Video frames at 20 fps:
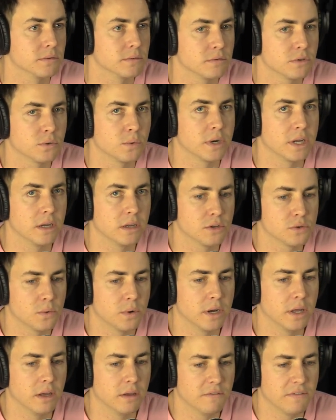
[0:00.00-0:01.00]
So
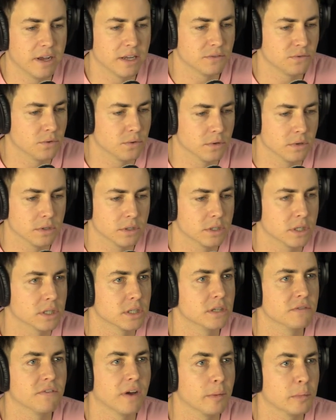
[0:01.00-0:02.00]
2020, fast forward,
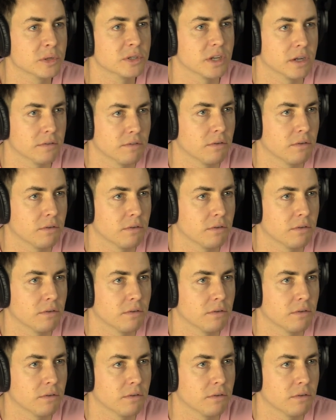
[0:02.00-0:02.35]
65%